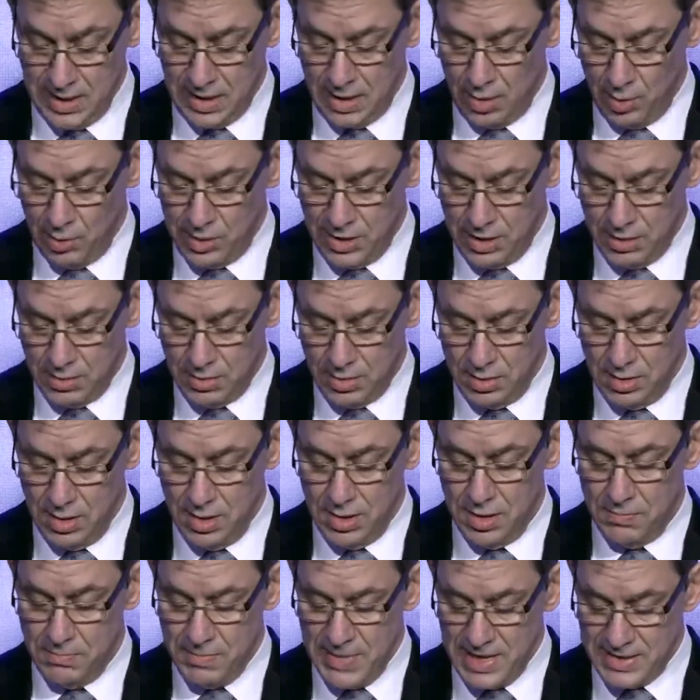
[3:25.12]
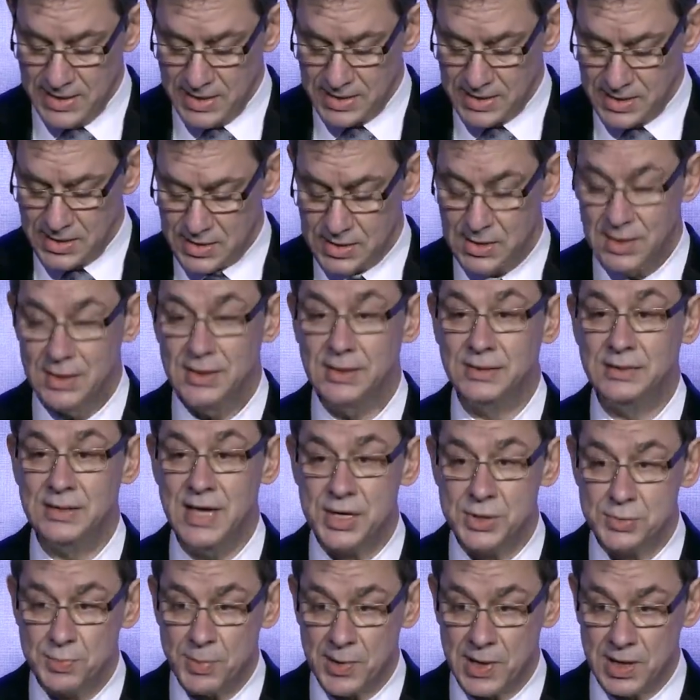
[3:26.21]
including medicines
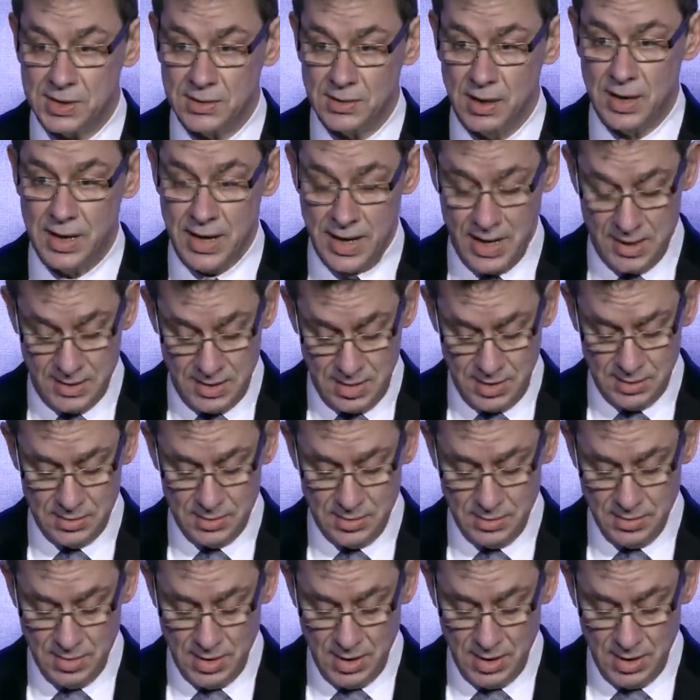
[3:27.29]
desperately needed